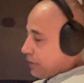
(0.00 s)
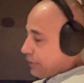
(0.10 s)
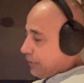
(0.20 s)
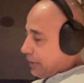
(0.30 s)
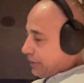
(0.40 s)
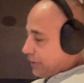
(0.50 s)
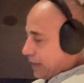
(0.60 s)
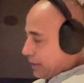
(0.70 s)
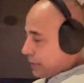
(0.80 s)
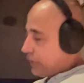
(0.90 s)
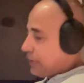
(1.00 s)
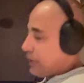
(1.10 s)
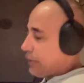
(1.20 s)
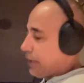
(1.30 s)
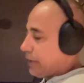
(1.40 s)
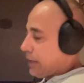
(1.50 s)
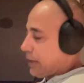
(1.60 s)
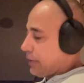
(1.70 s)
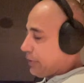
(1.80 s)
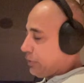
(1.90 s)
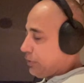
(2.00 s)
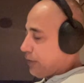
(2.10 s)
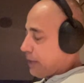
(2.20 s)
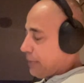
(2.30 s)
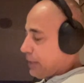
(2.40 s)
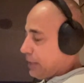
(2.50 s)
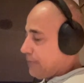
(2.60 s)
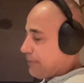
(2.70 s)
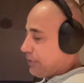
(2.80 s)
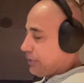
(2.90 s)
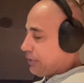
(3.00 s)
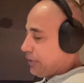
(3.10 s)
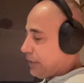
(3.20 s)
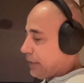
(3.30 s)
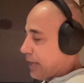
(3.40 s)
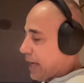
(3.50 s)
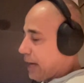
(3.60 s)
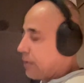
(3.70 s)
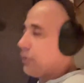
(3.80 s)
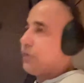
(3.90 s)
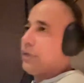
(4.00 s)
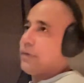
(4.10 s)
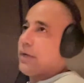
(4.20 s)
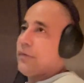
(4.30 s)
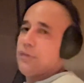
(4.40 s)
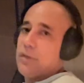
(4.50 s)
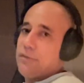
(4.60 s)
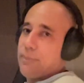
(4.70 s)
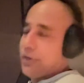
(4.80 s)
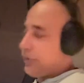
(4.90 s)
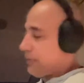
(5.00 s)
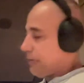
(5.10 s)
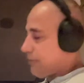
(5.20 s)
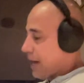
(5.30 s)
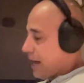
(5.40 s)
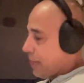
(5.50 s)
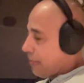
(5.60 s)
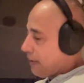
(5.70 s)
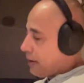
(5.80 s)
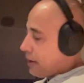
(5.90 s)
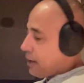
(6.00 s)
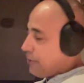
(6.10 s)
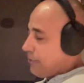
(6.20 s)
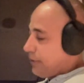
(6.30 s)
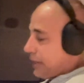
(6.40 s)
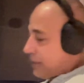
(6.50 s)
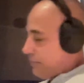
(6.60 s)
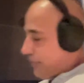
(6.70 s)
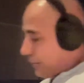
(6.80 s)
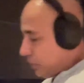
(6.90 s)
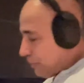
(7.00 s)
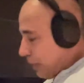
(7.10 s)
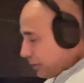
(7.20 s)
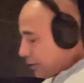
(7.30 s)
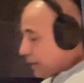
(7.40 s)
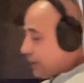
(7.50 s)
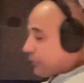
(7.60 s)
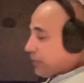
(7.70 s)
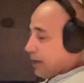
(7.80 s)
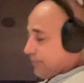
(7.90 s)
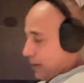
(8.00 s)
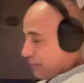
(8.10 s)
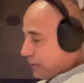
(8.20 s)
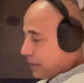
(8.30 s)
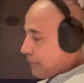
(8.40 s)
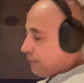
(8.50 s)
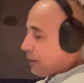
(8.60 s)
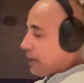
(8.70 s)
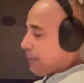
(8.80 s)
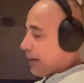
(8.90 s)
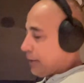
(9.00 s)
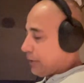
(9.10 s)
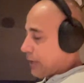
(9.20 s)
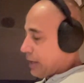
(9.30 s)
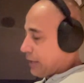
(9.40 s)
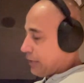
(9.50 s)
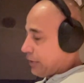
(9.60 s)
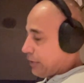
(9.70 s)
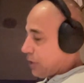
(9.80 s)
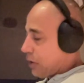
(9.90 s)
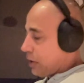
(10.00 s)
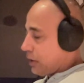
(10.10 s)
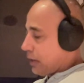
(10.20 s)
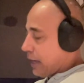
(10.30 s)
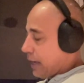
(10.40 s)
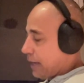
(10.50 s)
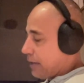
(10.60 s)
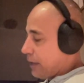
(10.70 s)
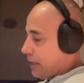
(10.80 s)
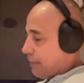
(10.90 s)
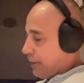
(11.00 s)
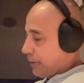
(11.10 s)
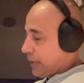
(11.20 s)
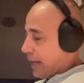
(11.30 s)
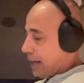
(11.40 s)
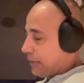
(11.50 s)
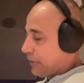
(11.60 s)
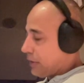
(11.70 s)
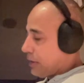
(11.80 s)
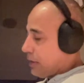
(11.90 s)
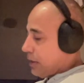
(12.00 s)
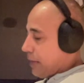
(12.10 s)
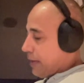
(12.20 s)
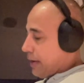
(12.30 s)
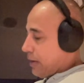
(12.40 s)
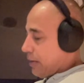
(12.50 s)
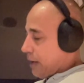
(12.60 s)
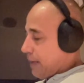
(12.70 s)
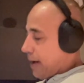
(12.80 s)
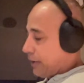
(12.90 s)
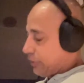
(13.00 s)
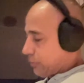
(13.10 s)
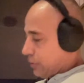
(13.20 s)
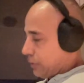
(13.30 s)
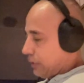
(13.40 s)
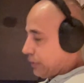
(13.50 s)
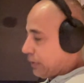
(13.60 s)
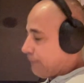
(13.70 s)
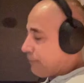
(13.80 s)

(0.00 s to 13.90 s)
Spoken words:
Steatitis secondary to vitamin E deficiency in a cat. Steatitis is inflammation of the fat. Feline infectious peritonitis, or FIP. Pancreatitis in a dog and in meerkats, and then hepatic cirrhosis.